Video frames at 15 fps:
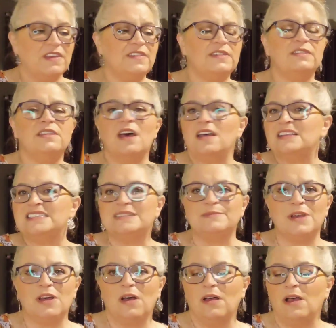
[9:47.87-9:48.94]
This does
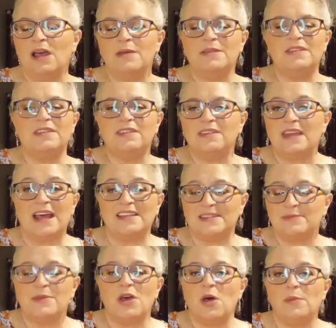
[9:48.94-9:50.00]
smell, eh, not
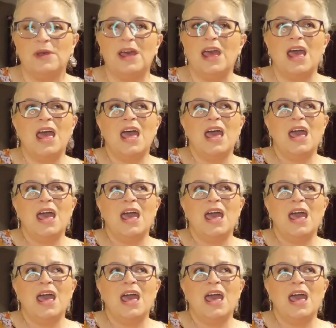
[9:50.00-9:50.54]
smell, but